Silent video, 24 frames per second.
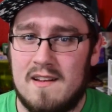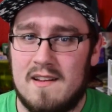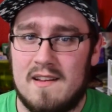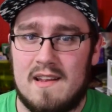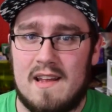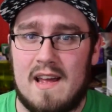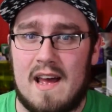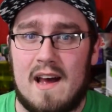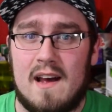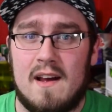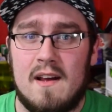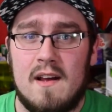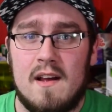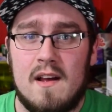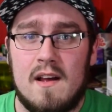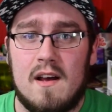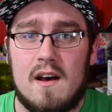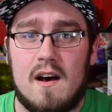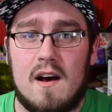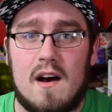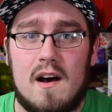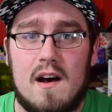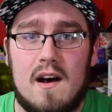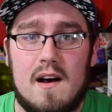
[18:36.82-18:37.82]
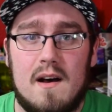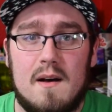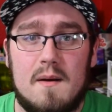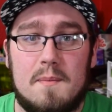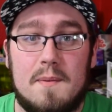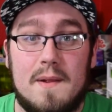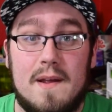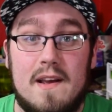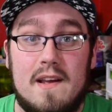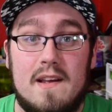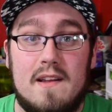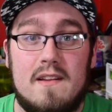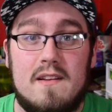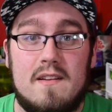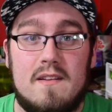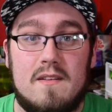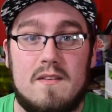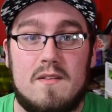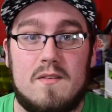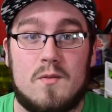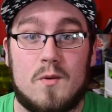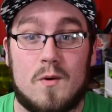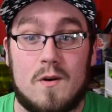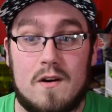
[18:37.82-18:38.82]
yeah, playing
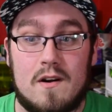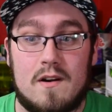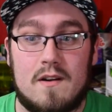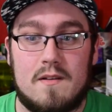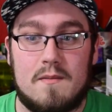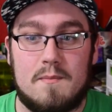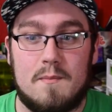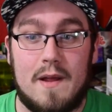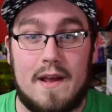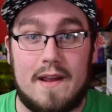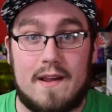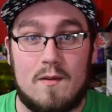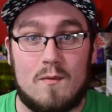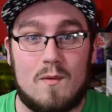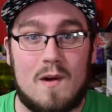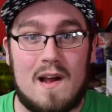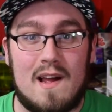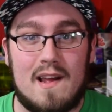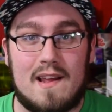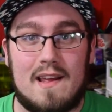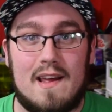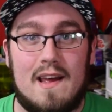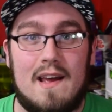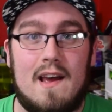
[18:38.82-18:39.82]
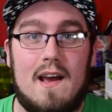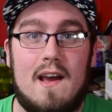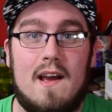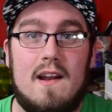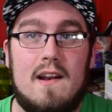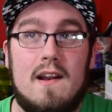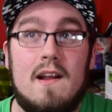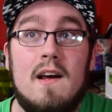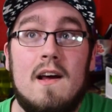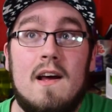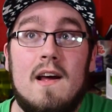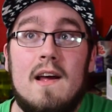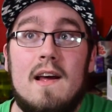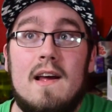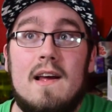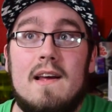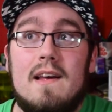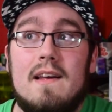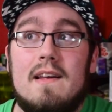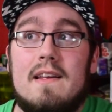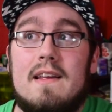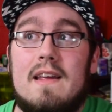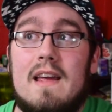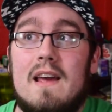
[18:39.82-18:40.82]
Zoroark Lycanroc, and
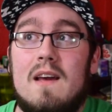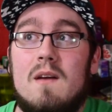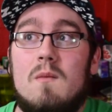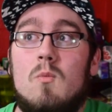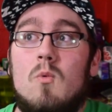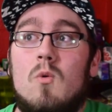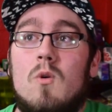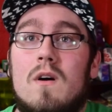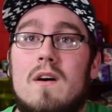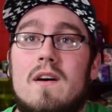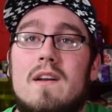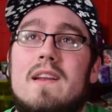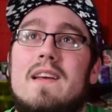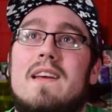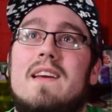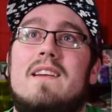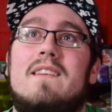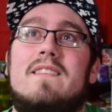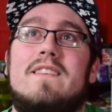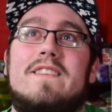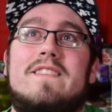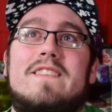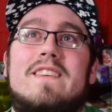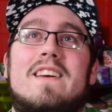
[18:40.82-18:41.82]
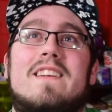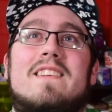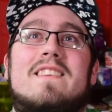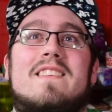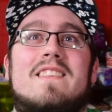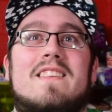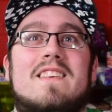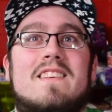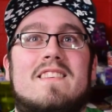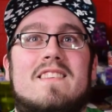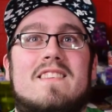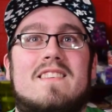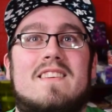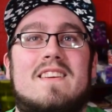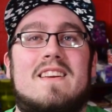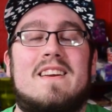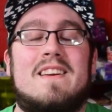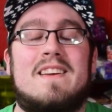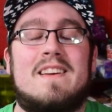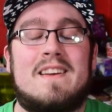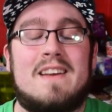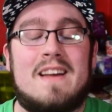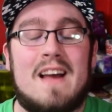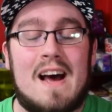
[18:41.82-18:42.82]
game 1 he just gets this
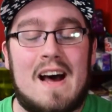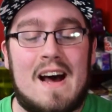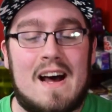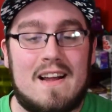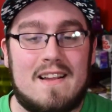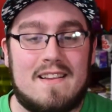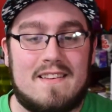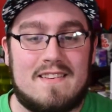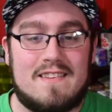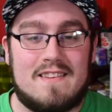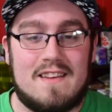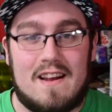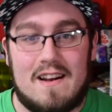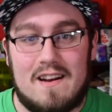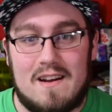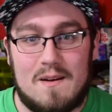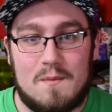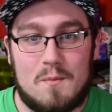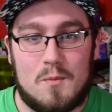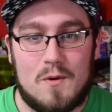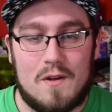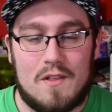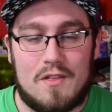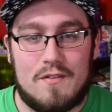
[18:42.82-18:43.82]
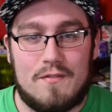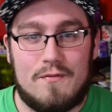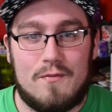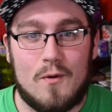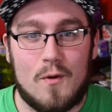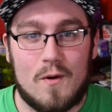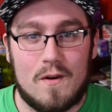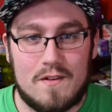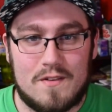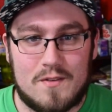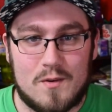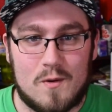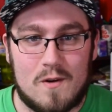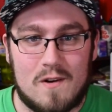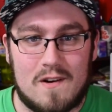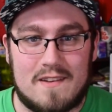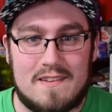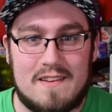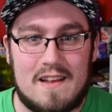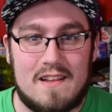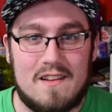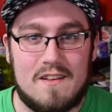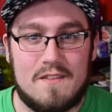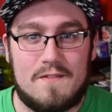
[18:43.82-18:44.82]
god set up with 4
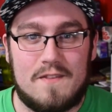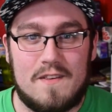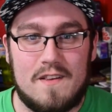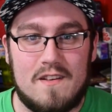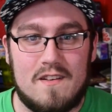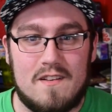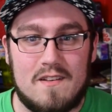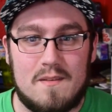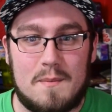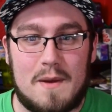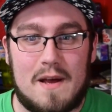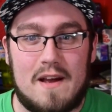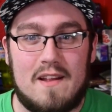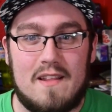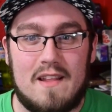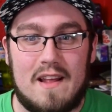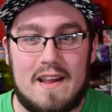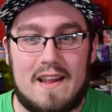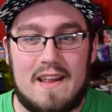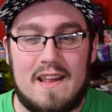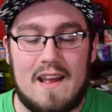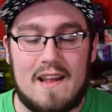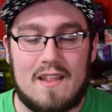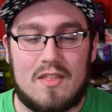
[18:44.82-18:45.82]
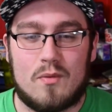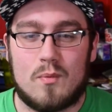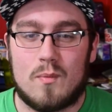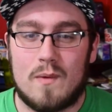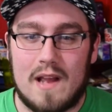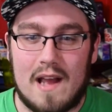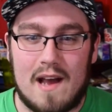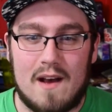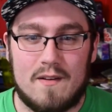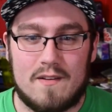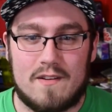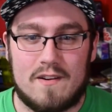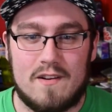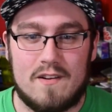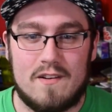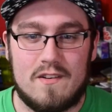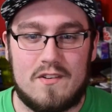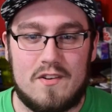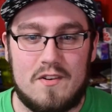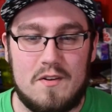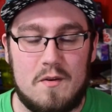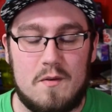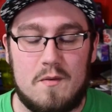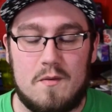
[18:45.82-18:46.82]
Zoroarks on the field, but like he had 3 out turn
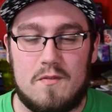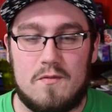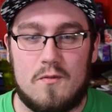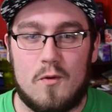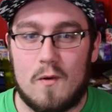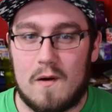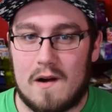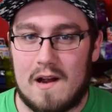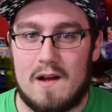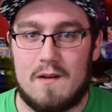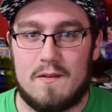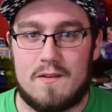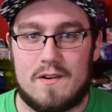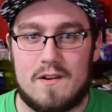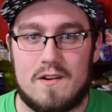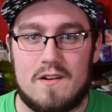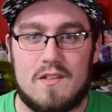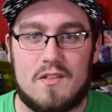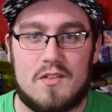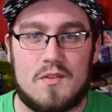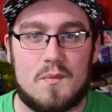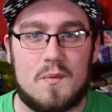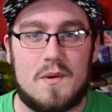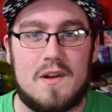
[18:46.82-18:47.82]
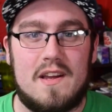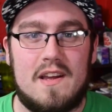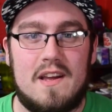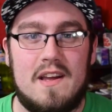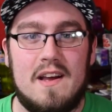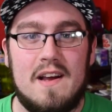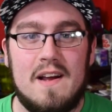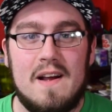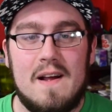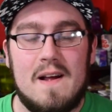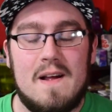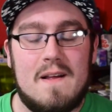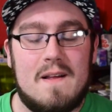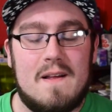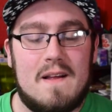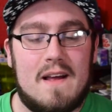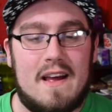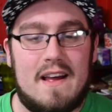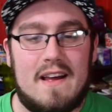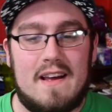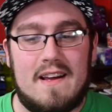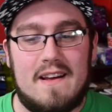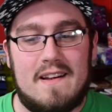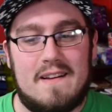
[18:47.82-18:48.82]
2, 4 out turn 3,
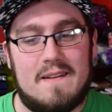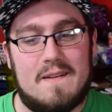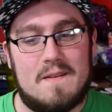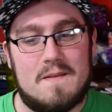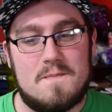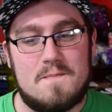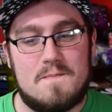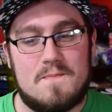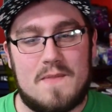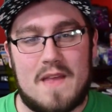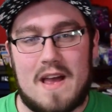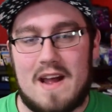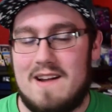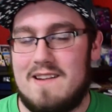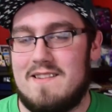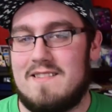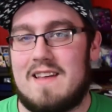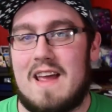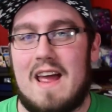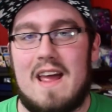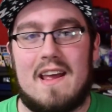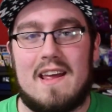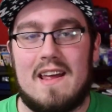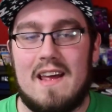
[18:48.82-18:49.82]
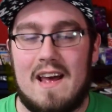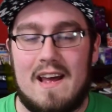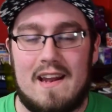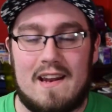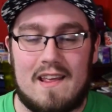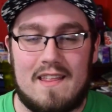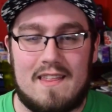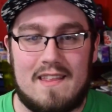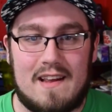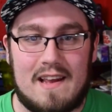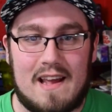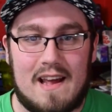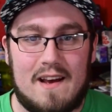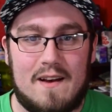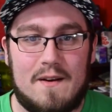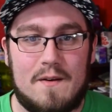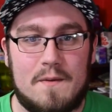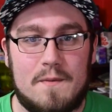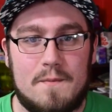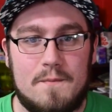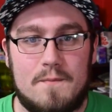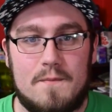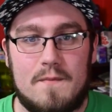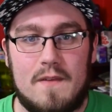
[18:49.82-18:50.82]
and I just can't get anything out,
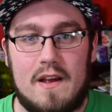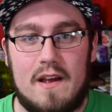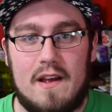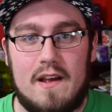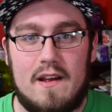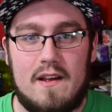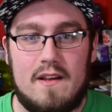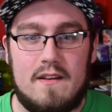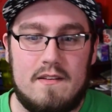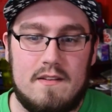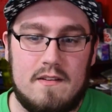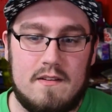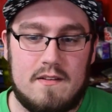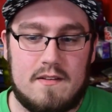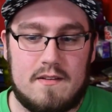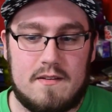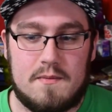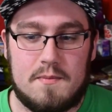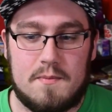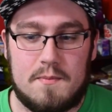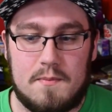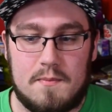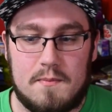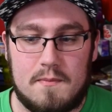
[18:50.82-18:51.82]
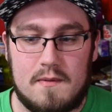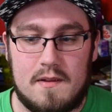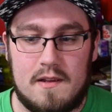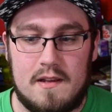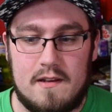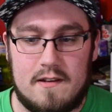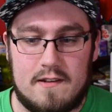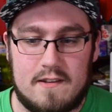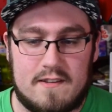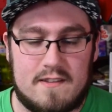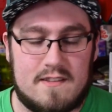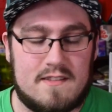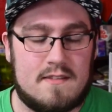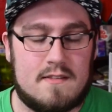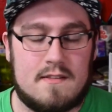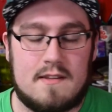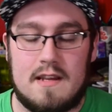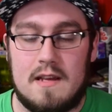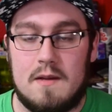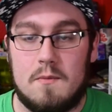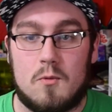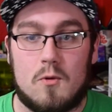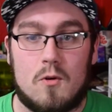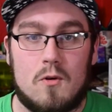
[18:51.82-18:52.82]
and he just
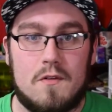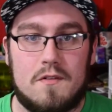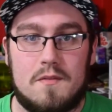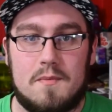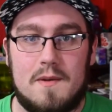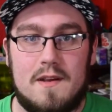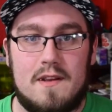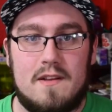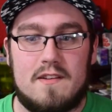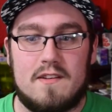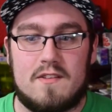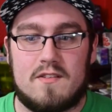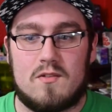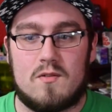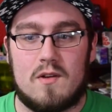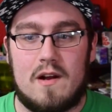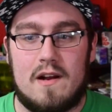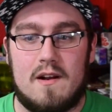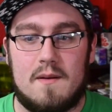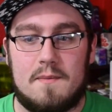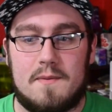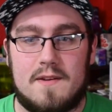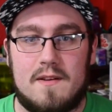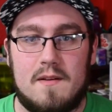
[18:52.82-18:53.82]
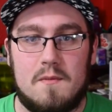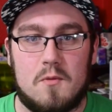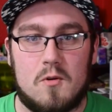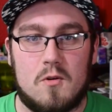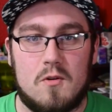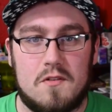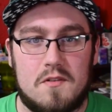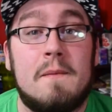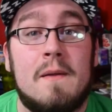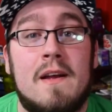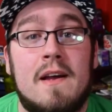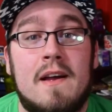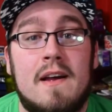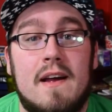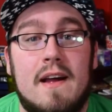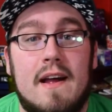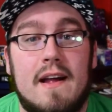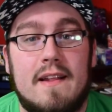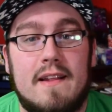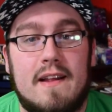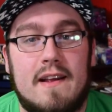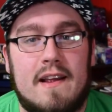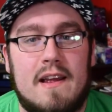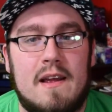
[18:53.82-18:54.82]
steamrolls me, just straight up steamrolls me.
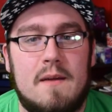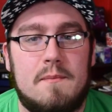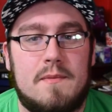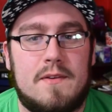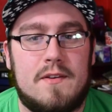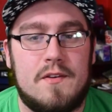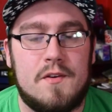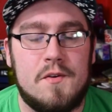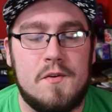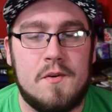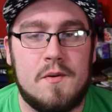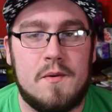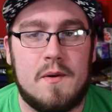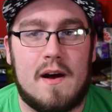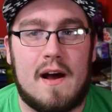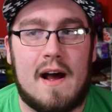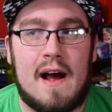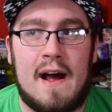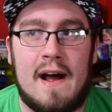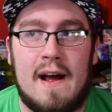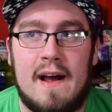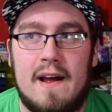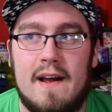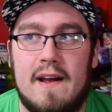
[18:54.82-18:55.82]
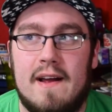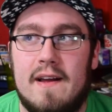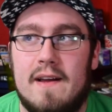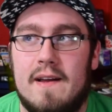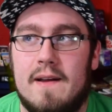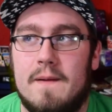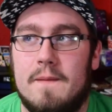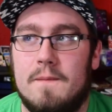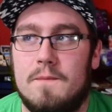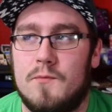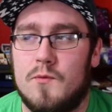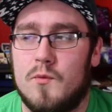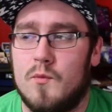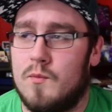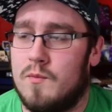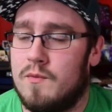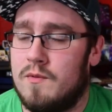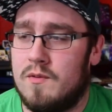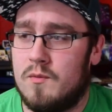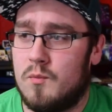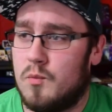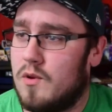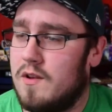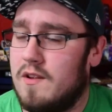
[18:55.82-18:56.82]
And then game 2, I
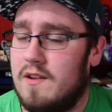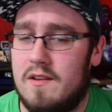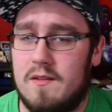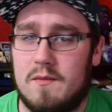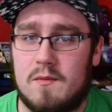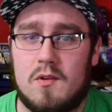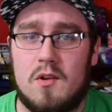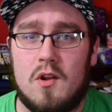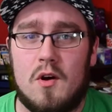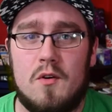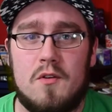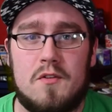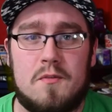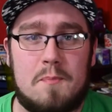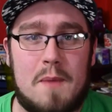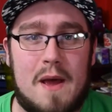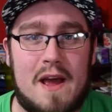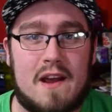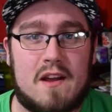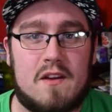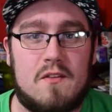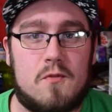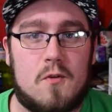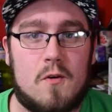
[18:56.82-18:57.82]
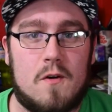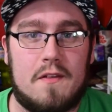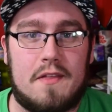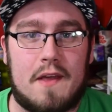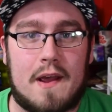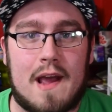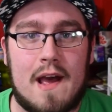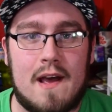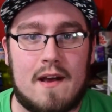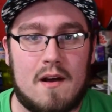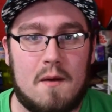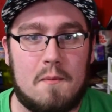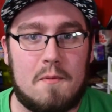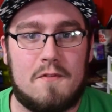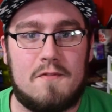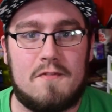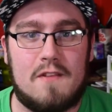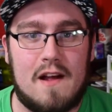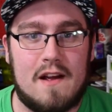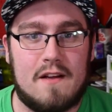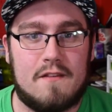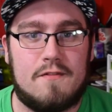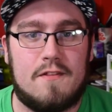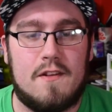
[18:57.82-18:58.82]
real close back and forth. I got a couple
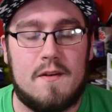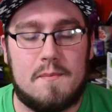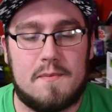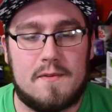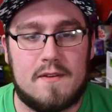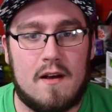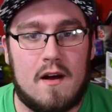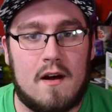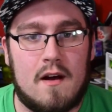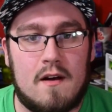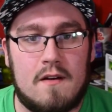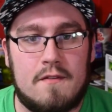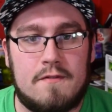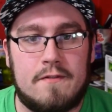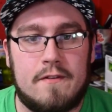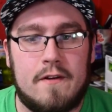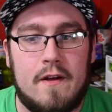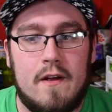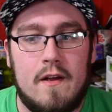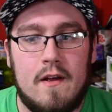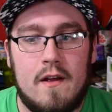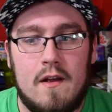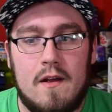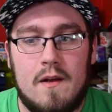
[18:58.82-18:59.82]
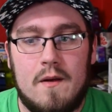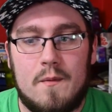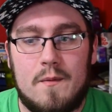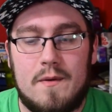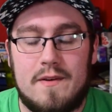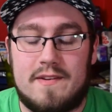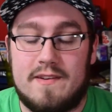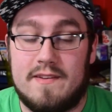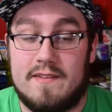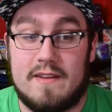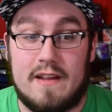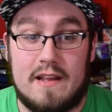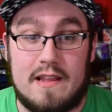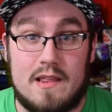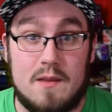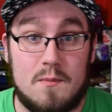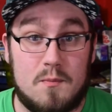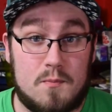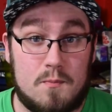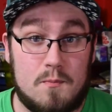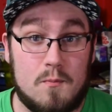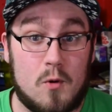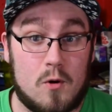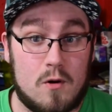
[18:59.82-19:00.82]
flying flips off, which is like the
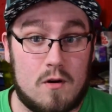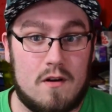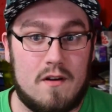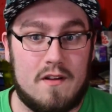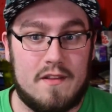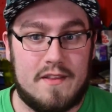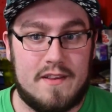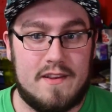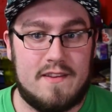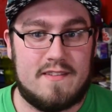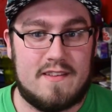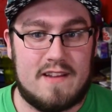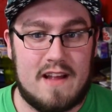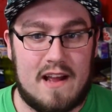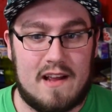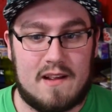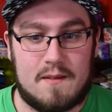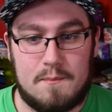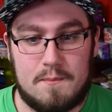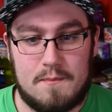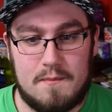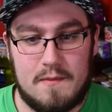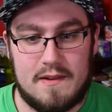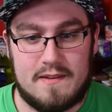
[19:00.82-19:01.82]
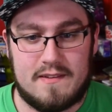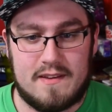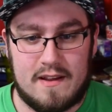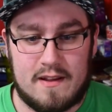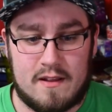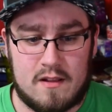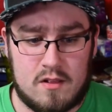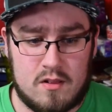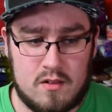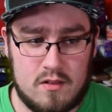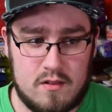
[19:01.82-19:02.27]
moral of this deck. It's like